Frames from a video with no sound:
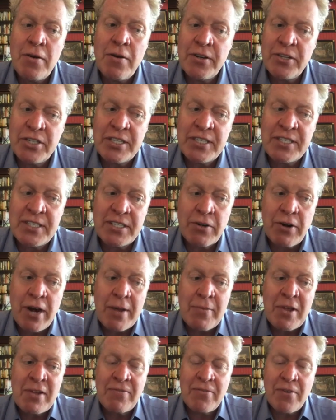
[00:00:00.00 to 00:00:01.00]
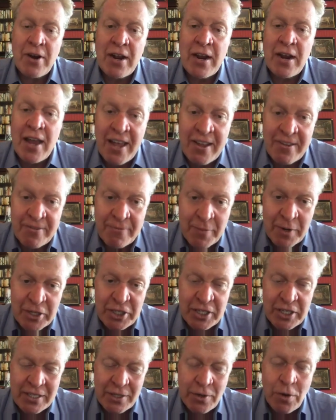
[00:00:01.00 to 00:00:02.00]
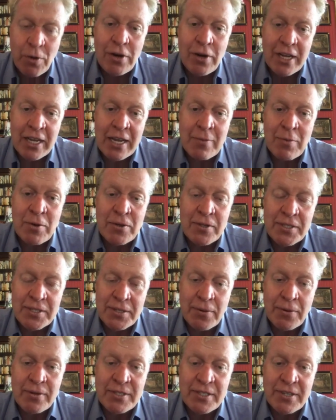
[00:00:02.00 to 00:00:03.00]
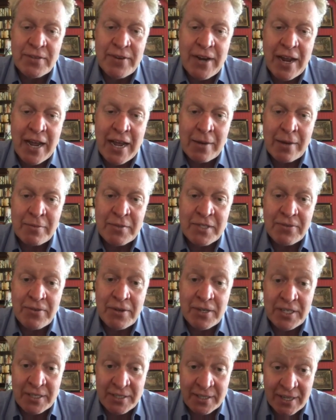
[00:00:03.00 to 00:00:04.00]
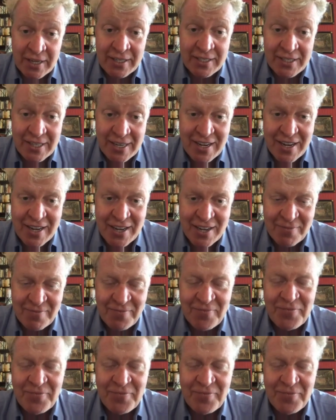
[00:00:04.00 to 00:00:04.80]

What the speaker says: just screaming for her life, but she's calling him all sorts of names for deserting her.